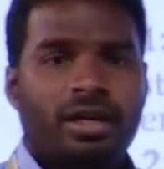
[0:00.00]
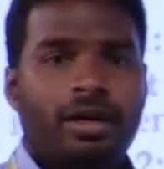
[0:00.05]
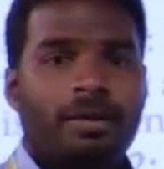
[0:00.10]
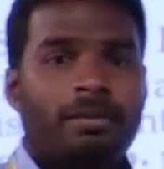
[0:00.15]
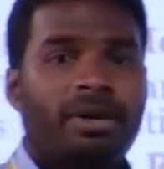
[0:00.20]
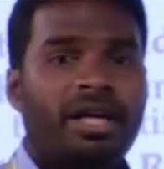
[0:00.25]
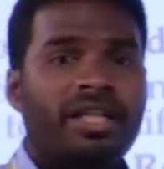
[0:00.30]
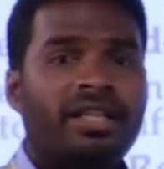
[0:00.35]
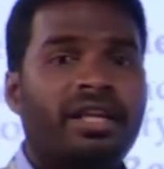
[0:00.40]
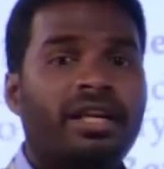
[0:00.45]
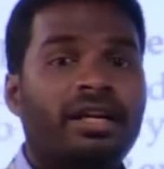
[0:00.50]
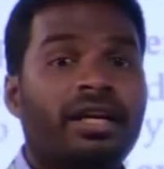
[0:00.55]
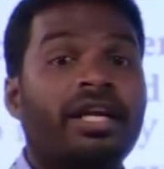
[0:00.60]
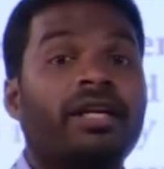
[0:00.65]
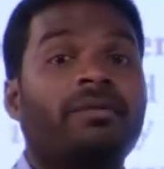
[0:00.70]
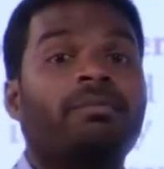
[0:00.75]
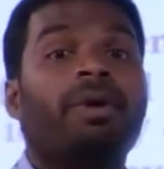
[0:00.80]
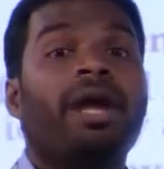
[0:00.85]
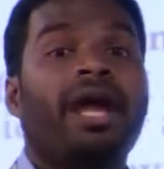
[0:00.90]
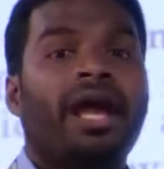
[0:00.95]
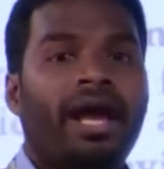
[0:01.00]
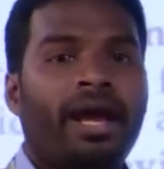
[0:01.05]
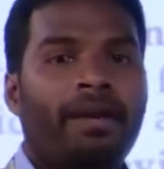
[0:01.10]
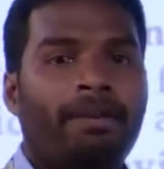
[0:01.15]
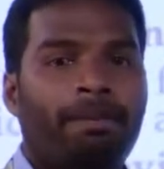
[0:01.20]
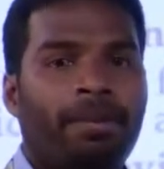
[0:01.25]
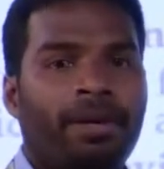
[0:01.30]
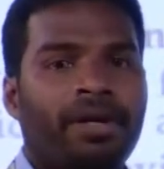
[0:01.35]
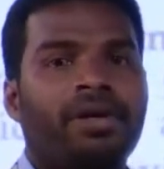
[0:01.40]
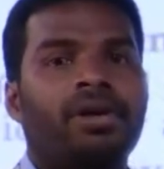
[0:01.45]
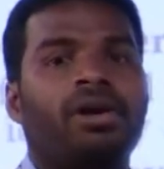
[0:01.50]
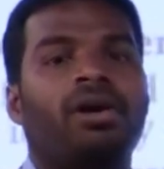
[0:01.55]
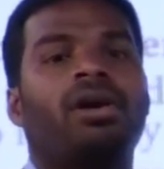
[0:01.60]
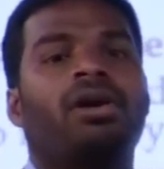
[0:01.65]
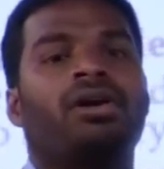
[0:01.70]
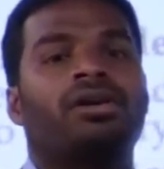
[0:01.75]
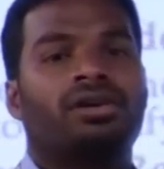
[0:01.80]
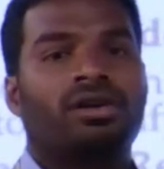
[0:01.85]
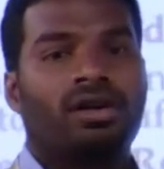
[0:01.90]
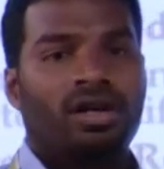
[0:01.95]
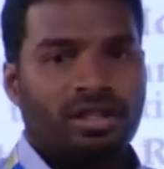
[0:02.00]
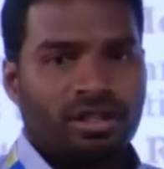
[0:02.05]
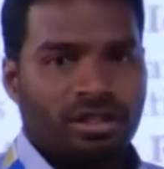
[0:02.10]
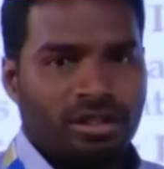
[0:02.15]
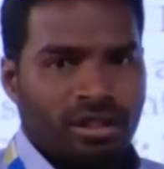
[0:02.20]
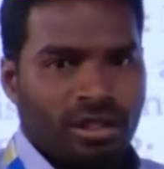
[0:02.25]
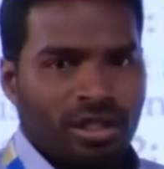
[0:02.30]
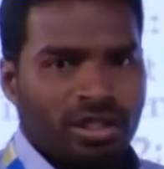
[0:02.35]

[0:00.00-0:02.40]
whether it may happen or not.